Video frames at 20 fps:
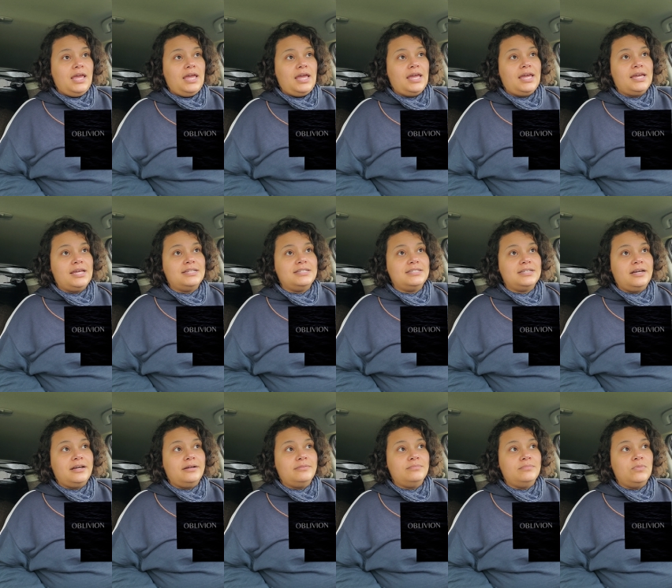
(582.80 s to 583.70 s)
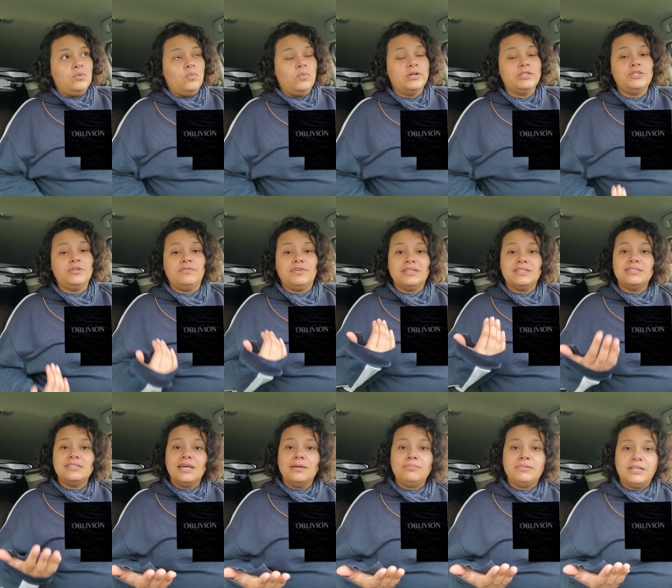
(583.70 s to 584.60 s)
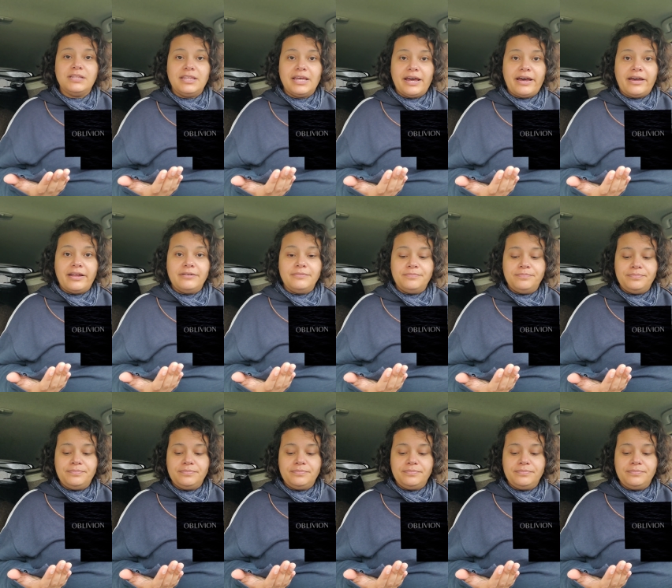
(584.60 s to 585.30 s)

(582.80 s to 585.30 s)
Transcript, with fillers: And once you've accepted that,